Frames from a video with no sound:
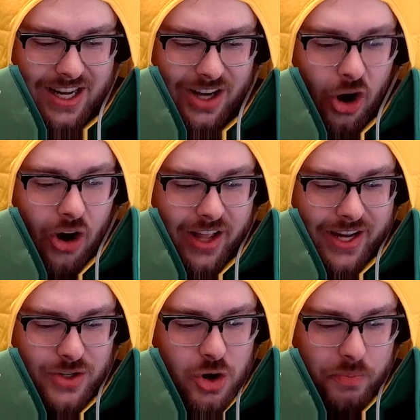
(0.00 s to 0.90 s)
all
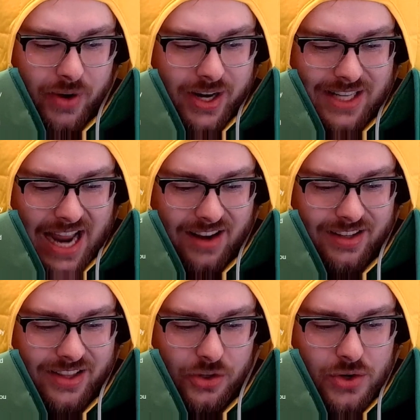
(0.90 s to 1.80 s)
edge, no point. Exactly.
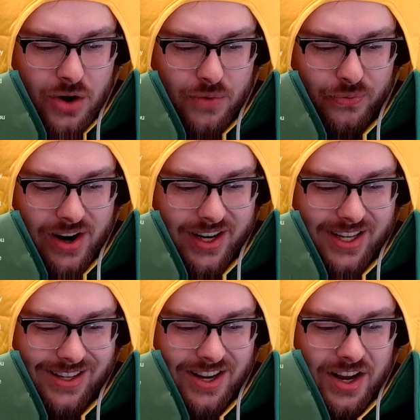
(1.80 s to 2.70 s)
There's no
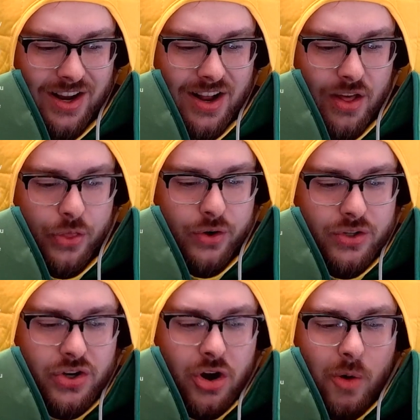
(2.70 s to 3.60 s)
fucking...
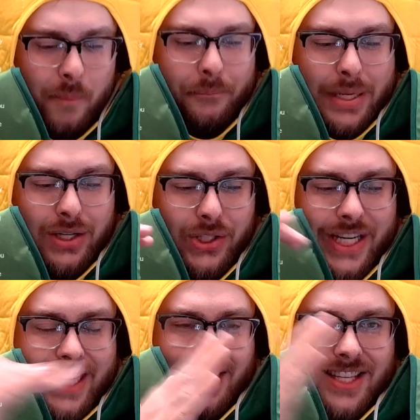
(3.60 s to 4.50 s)
There's no
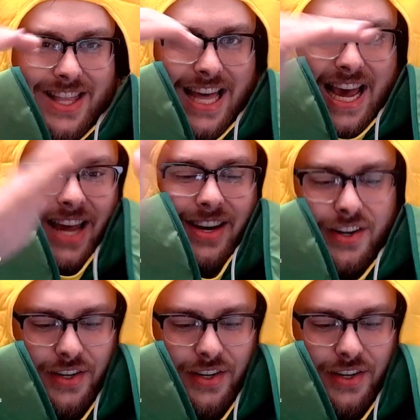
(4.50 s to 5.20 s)
building to that.